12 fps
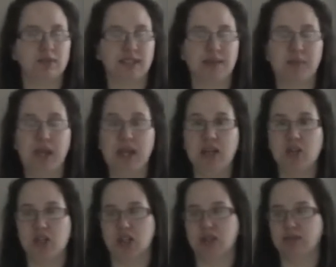
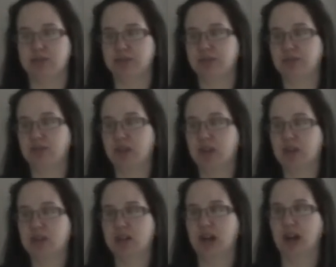speech and
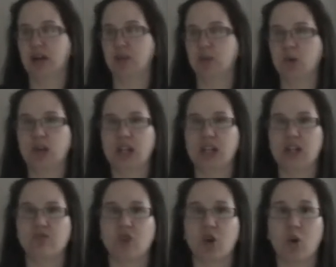what he
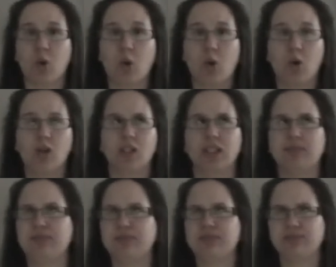can recall
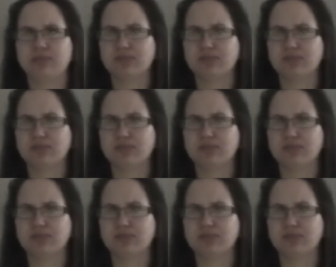and